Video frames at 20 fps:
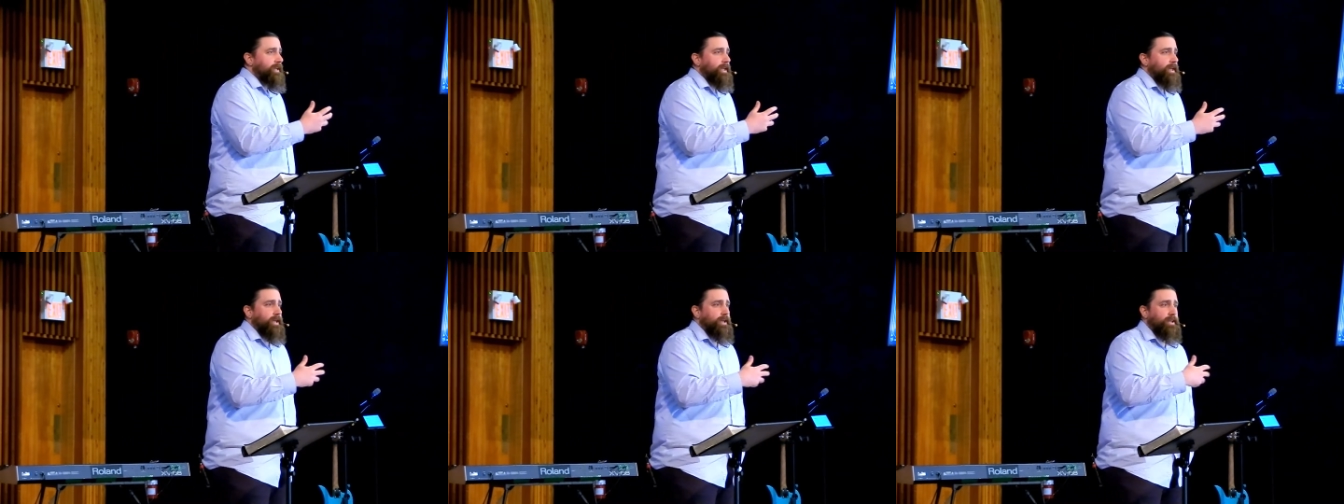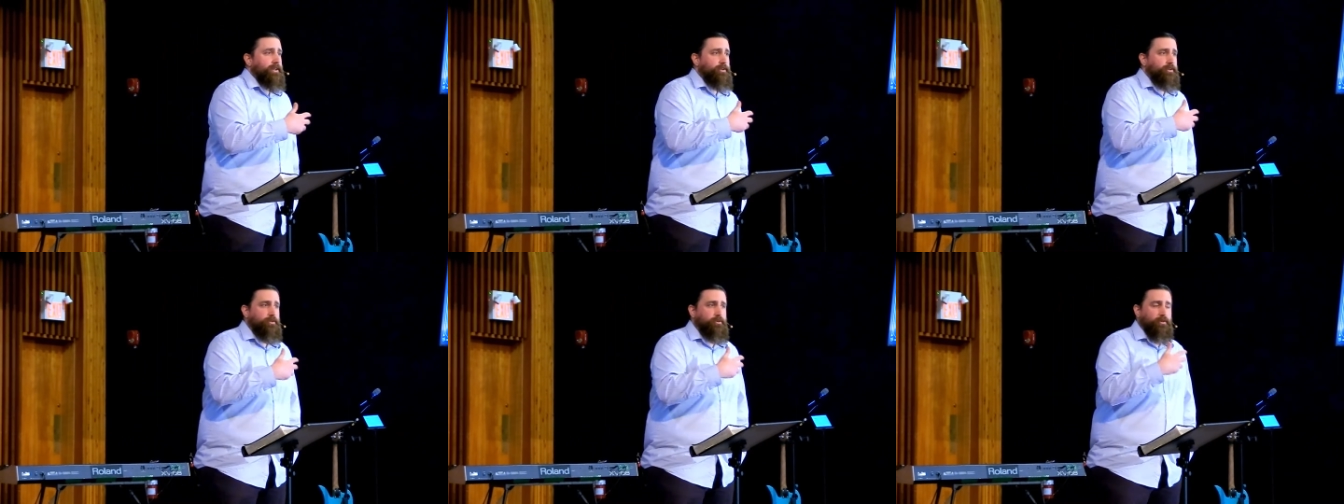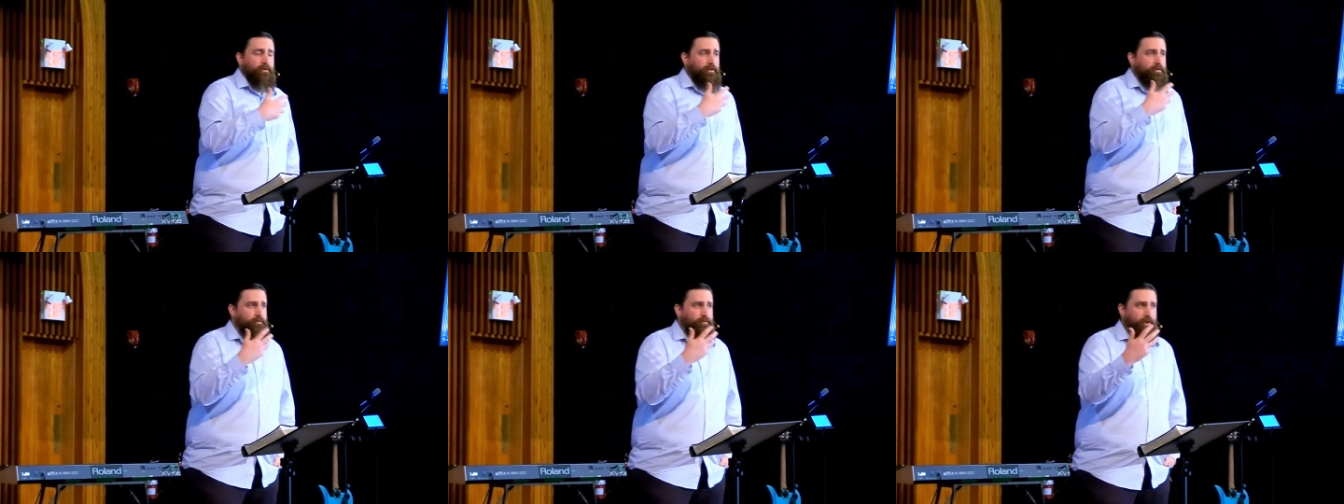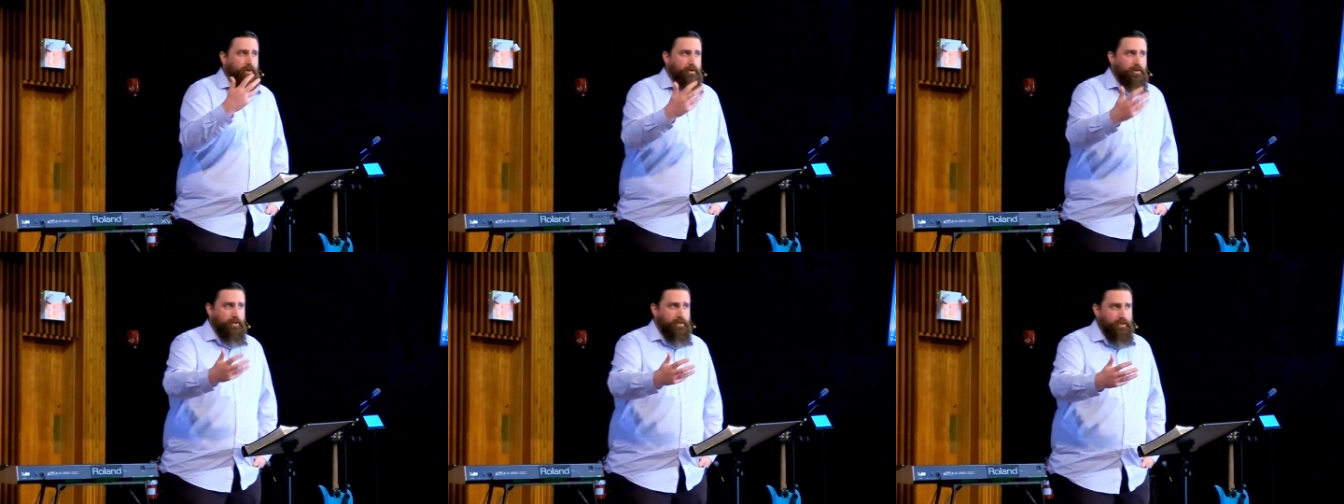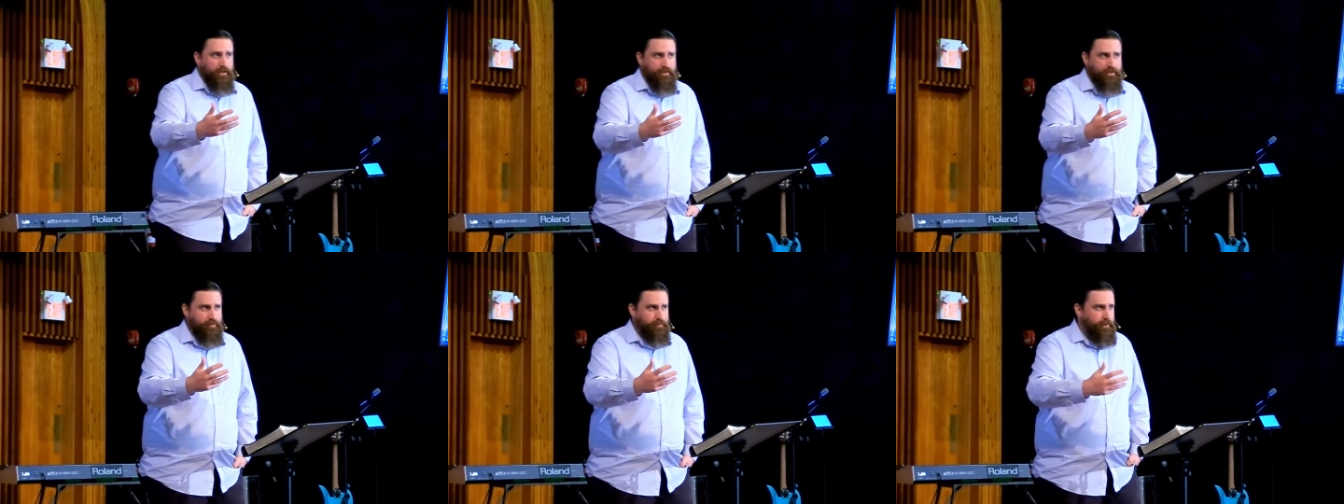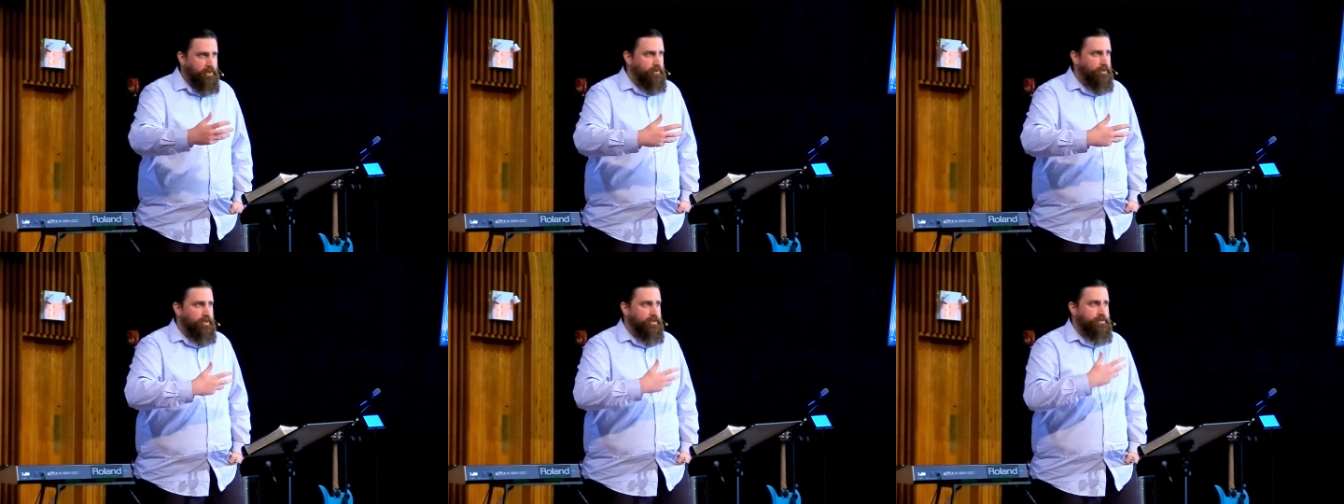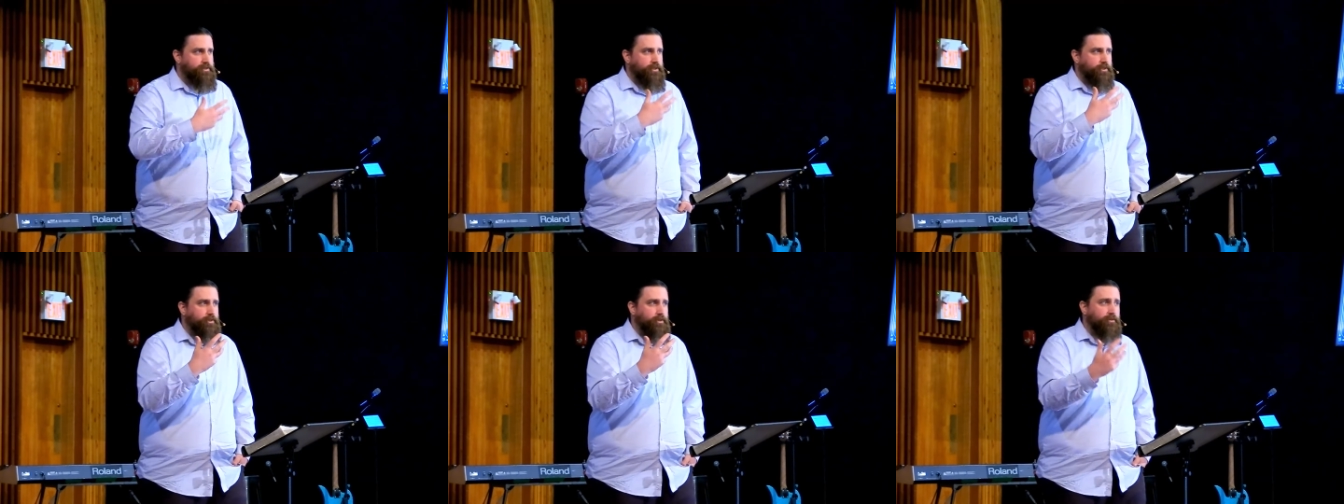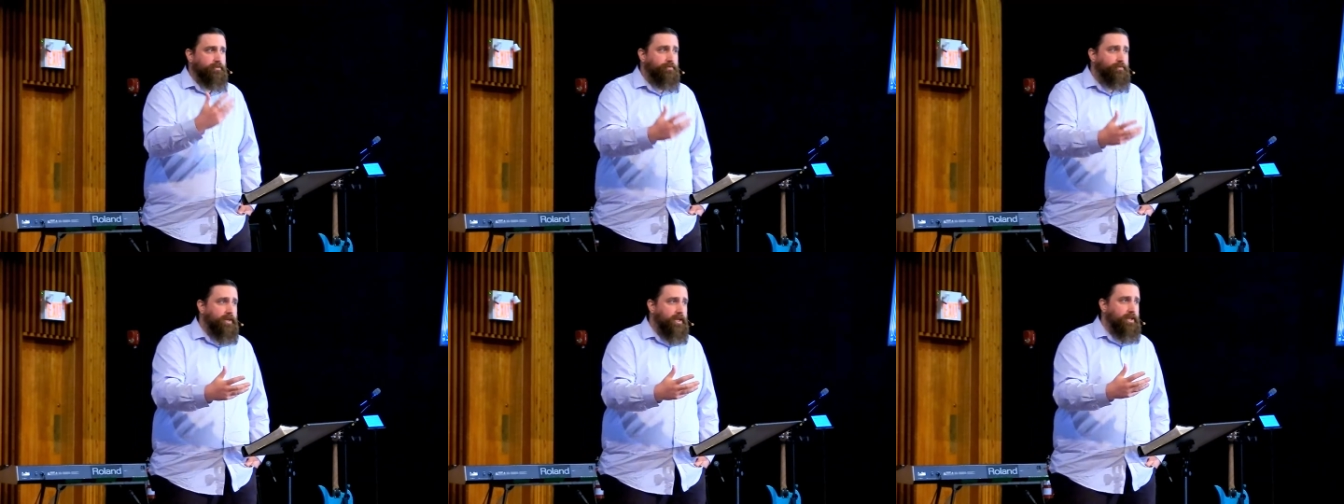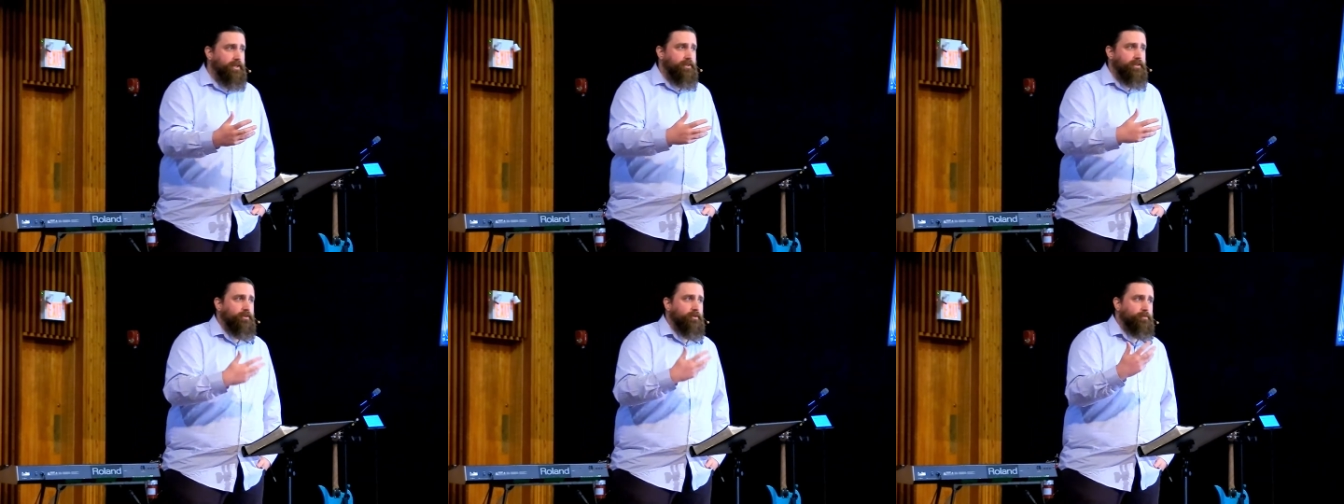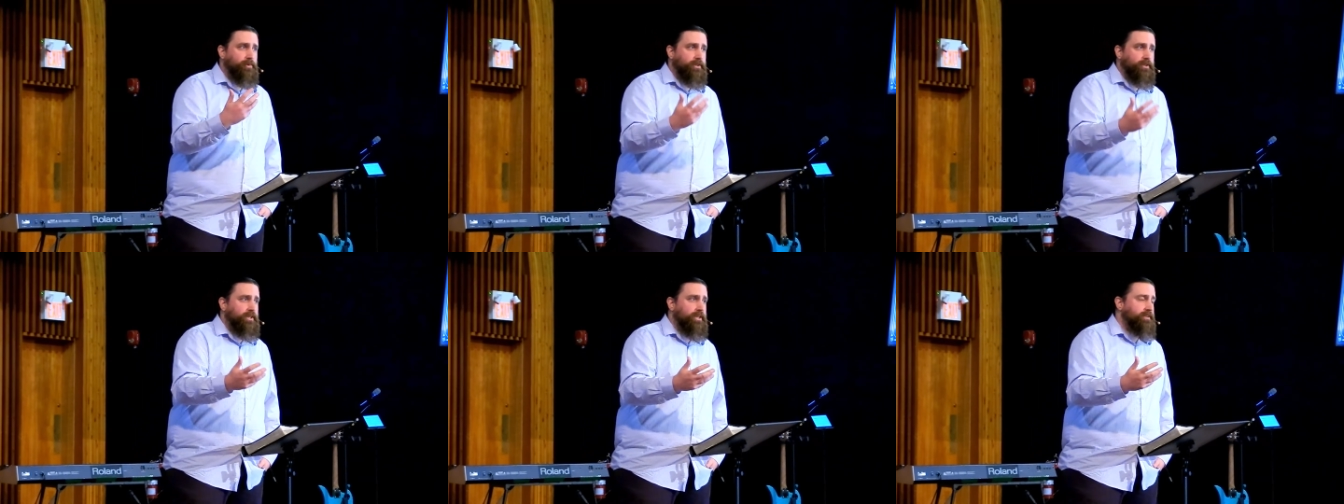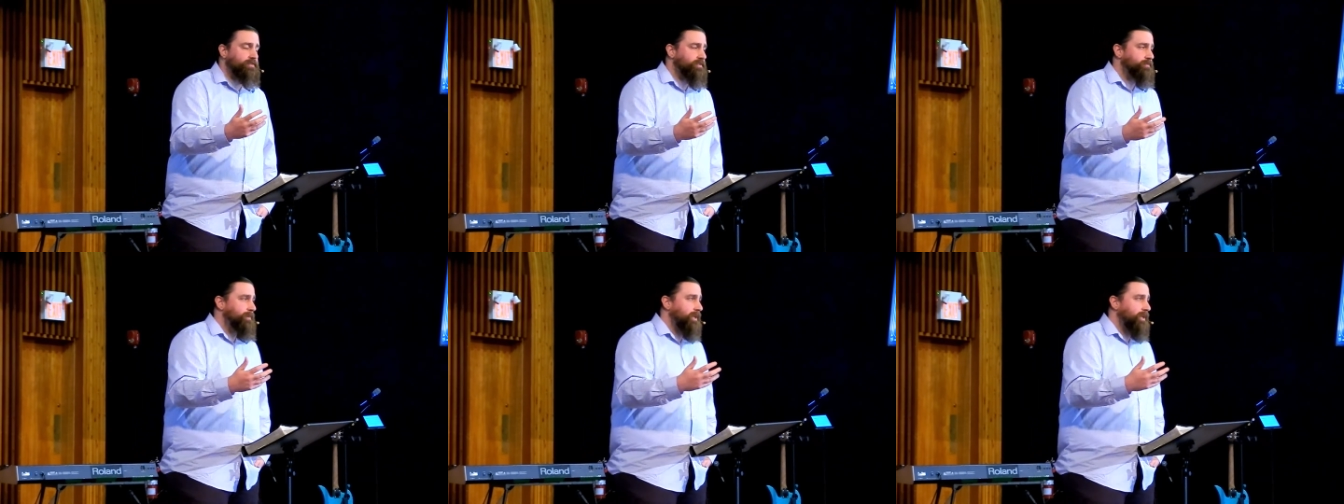and you're very experienced in your faith and your beliefs.